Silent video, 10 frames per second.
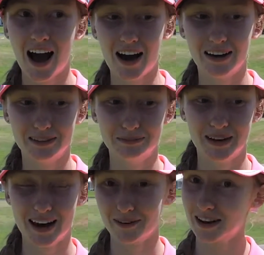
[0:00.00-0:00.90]
And
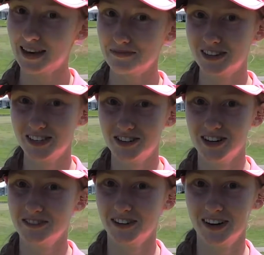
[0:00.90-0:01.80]
I want to thank Misty
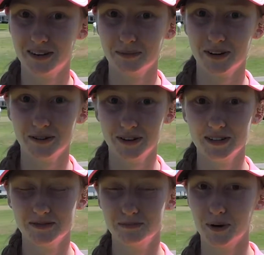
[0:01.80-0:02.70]
Creek for giving up their
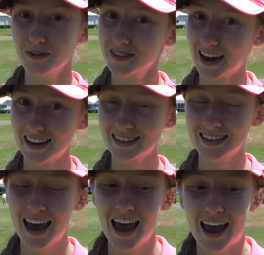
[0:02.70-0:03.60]
course both days,
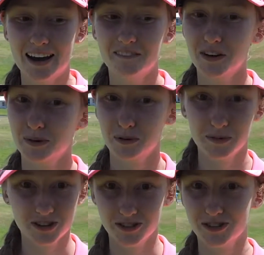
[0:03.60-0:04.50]
and for the
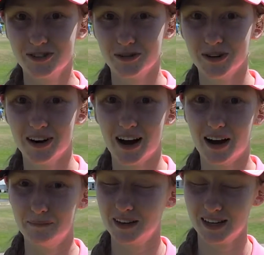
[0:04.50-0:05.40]
Premier Junior Tour.
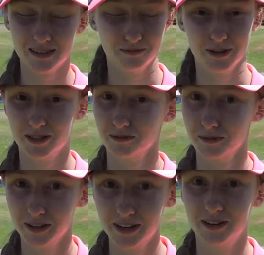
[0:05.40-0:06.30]
This was a
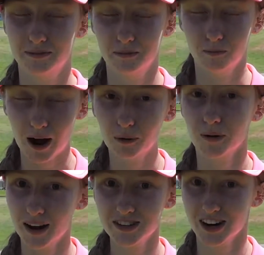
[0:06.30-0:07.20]
really
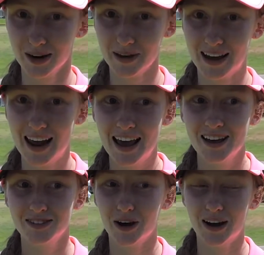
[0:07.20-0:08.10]
well-run tournament,
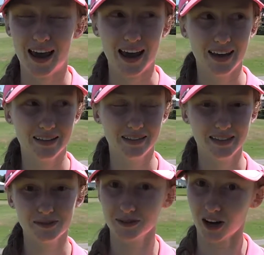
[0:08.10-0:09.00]
and
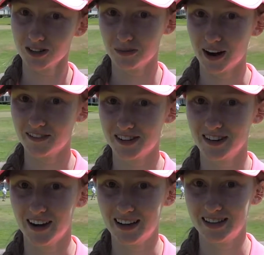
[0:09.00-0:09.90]
this was also my first
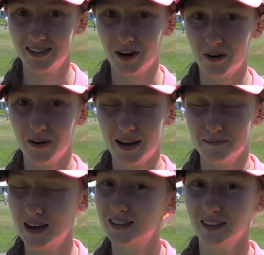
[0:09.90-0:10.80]
event, so it
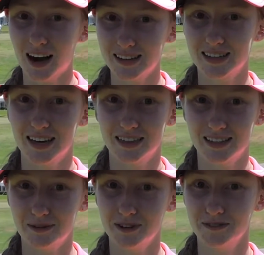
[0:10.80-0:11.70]
means a lot to get the
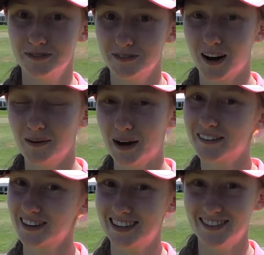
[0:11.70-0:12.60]
W on my
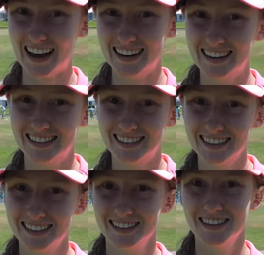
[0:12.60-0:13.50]
first event.
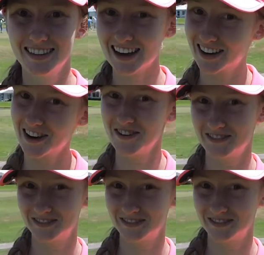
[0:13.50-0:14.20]
Thank you.